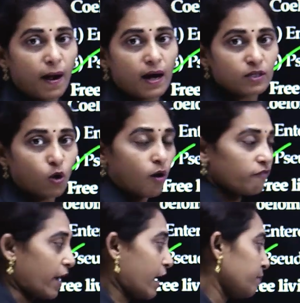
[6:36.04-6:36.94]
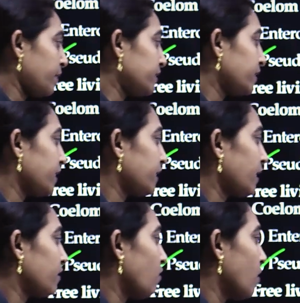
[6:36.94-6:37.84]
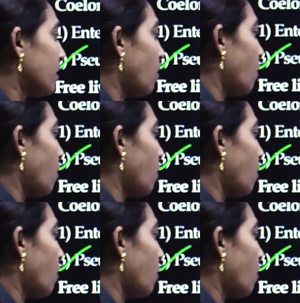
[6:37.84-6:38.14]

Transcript: part of alimentary canal